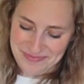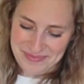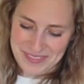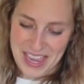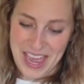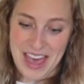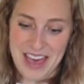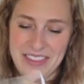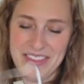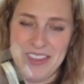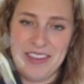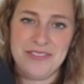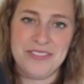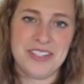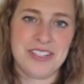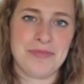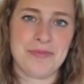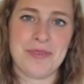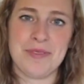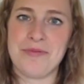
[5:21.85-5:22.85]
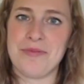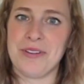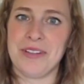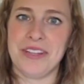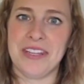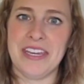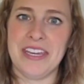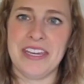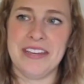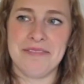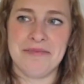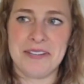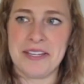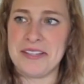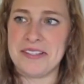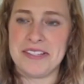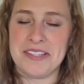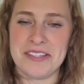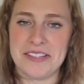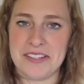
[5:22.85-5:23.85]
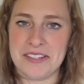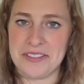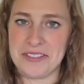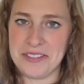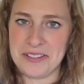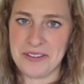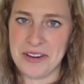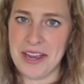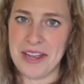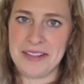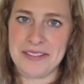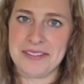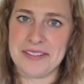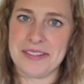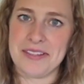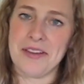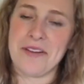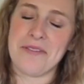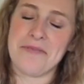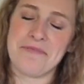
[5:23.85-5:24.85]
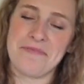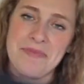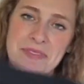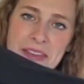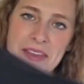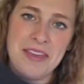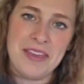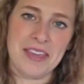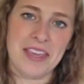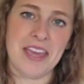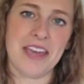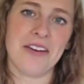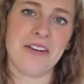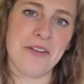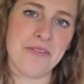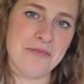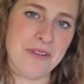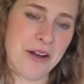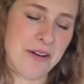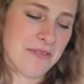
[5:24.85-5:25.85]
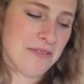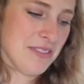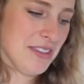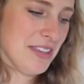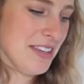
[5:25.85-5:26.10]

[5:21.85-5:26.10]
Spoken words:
yeah, they've just been really consistently great, so can't go wrong with